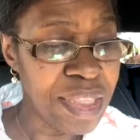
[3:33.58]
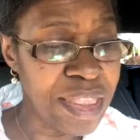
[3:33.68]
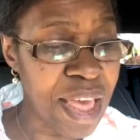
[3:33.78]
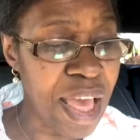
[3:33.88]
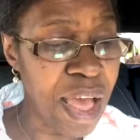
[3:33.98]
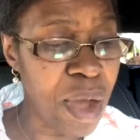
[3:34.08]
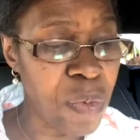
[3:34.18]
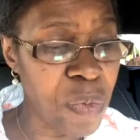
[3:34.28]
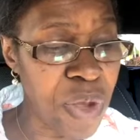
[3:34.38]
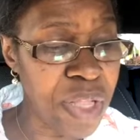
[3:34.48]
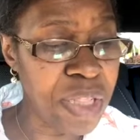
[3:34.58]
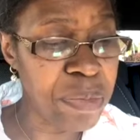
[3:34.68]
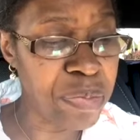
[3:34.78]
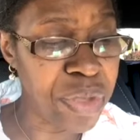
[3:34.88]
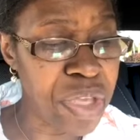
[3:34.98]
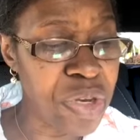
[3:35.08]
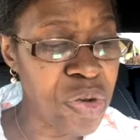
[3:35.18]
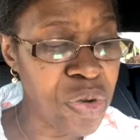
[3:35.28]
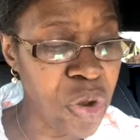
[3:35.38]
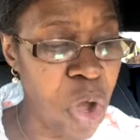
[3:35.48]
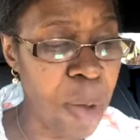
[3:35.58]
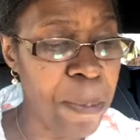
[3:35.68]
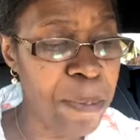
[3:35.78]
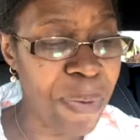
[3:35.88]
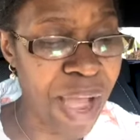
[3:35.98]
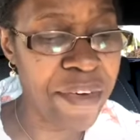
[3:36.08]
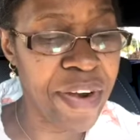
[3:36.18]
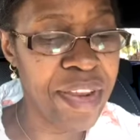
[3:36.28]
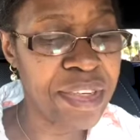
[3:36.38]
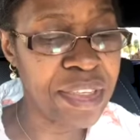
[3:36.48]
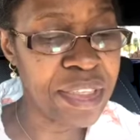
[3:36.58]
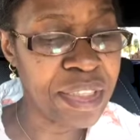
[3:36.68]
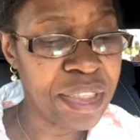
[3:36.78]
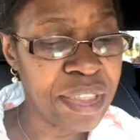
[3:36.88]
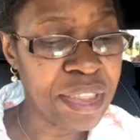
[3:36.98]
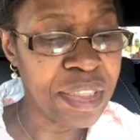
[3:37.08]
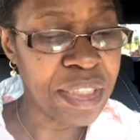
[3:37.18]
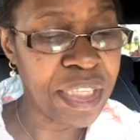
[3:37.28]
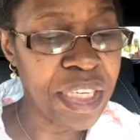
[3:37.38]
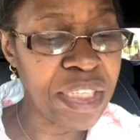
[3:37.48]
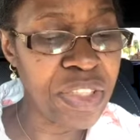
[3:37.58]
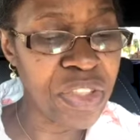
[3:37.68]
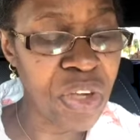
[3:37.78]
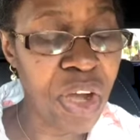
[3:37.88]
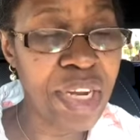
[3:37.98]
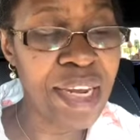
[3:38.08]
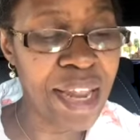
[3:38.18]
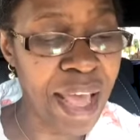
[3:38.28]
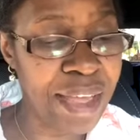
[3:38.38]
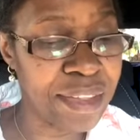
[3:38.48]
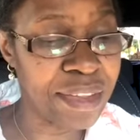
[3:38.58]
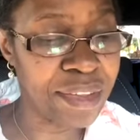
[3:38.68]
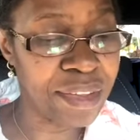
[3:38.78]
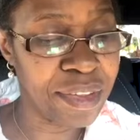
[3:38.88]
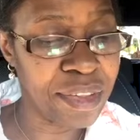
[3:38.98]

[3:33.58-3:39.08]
there will be no barren in your land.